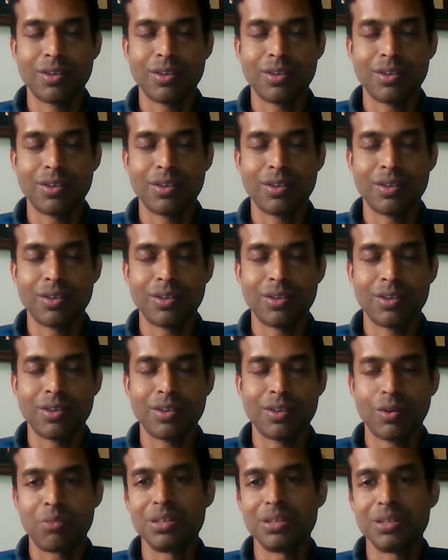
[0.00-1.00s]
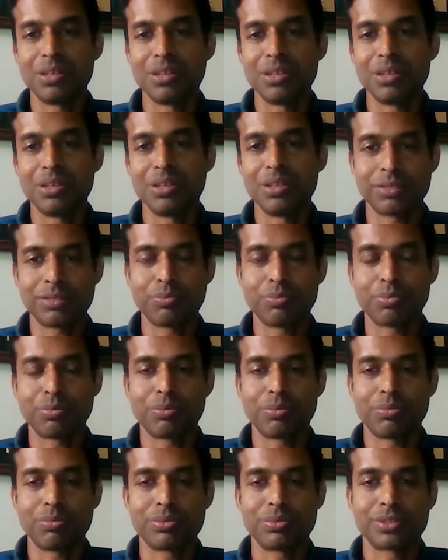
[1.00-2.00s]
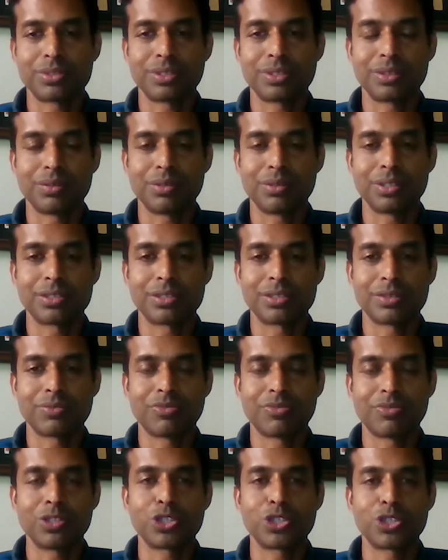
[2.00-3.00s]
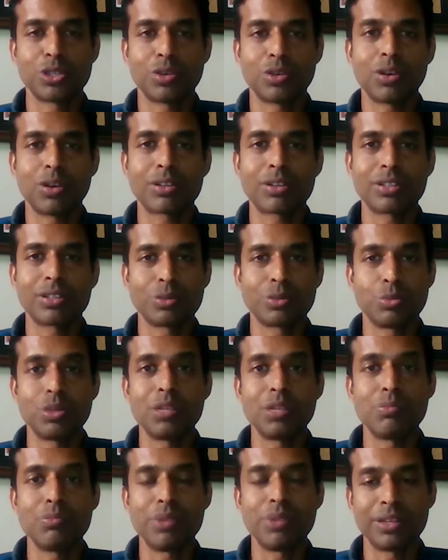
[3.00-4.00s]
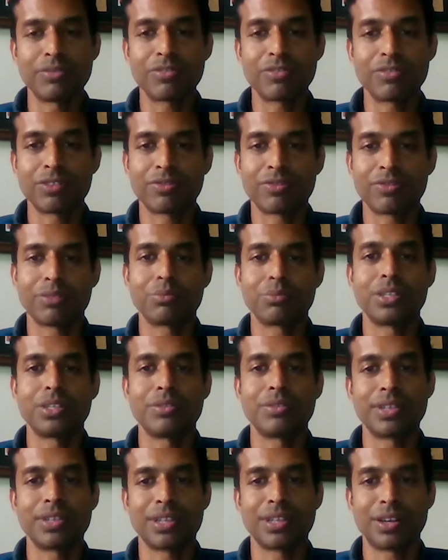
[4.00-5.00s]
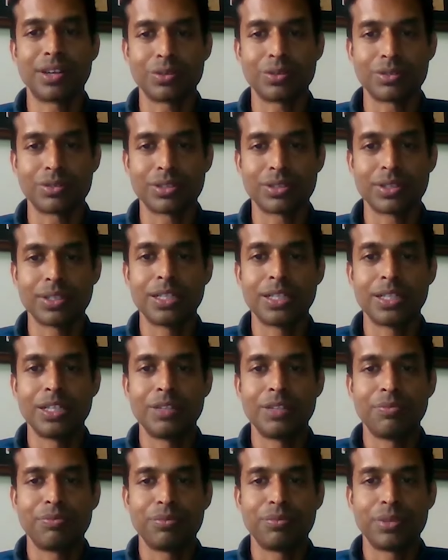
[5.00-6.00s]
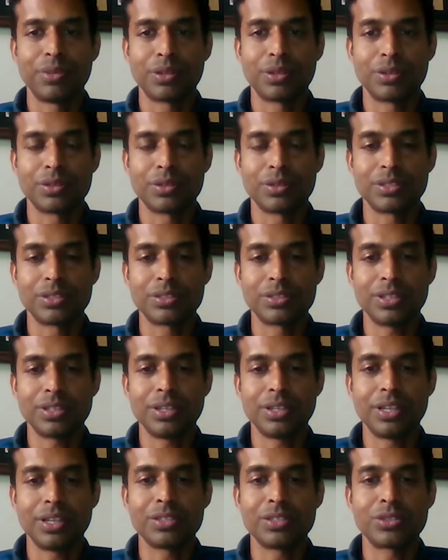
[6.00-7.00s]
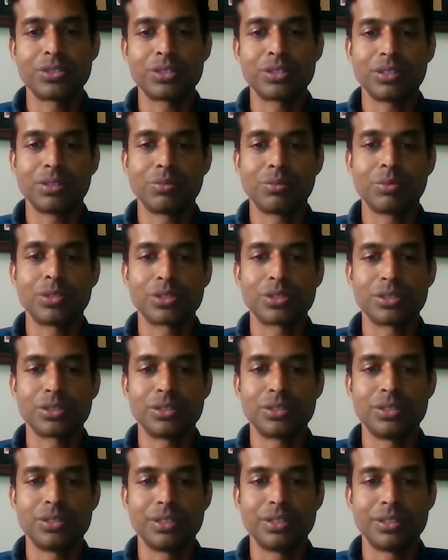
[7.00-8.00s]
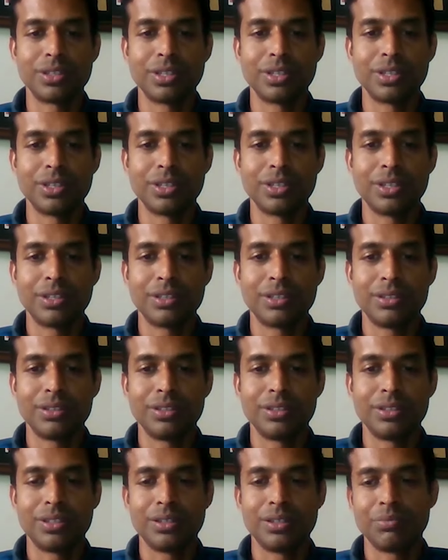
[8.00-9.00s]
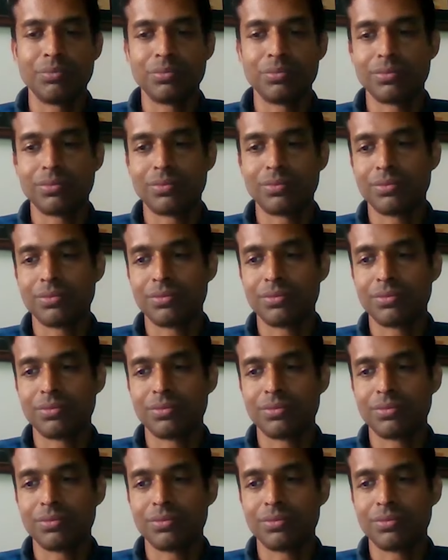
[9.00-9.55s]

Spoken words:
or maybe they benefit, but it's for sure that we benefit from giving out, because that's the nature in which the